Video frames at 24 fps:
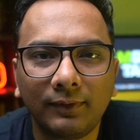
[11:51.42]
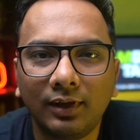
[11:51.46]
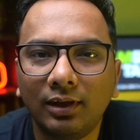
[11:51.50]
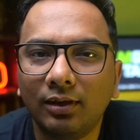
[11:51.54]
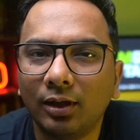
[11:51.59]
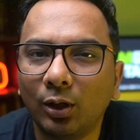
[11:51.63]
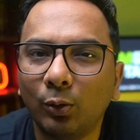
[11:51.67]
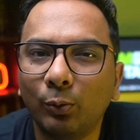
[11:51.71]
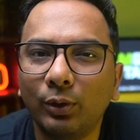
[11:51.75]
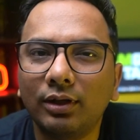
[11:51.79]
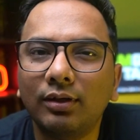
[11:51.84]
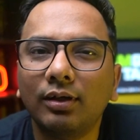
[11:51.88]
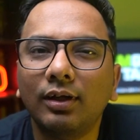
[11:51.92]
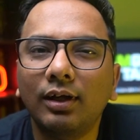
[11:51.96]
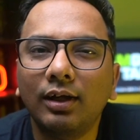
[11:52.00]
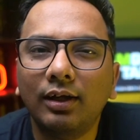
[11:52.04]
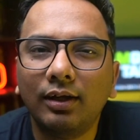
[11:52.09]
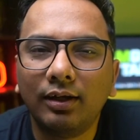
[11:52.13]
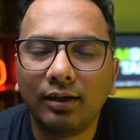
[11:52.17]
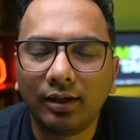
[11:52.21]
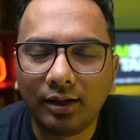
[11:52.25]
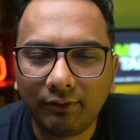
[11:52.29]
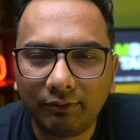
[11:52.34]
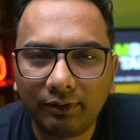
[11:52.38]
Now, with
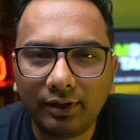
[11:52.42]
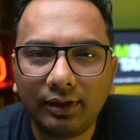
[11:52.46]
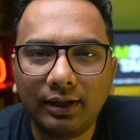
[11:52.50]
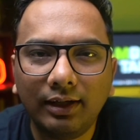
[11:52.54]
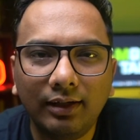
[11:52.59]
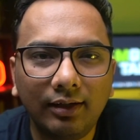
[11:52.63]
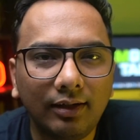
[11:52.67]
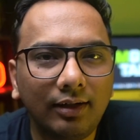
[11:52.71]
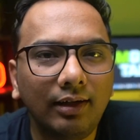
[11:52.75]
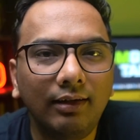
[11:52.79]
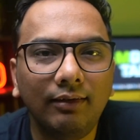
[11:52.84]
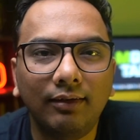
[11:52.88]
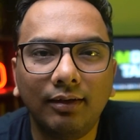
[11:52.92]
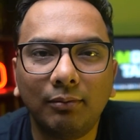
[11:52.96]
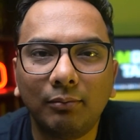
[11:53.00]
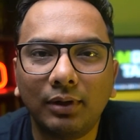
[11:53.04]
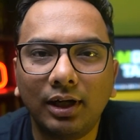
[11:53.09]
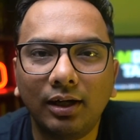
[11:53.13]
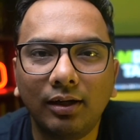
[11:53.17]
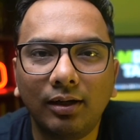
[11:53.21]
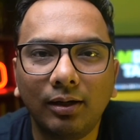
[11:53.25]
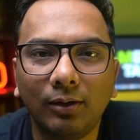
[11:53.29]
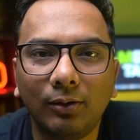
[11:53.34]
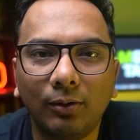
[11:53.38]
ever-increasing
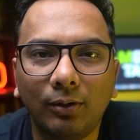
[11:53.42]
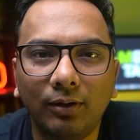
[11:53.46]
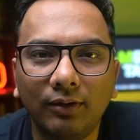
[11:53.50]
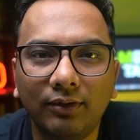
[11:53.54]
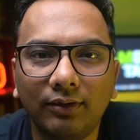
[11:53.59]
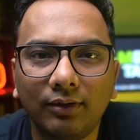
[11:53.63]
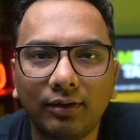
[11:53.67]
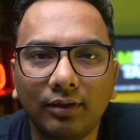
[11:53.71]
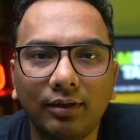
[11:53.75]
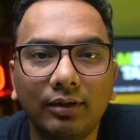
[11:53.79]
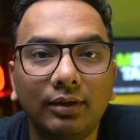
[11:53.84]
medical cost,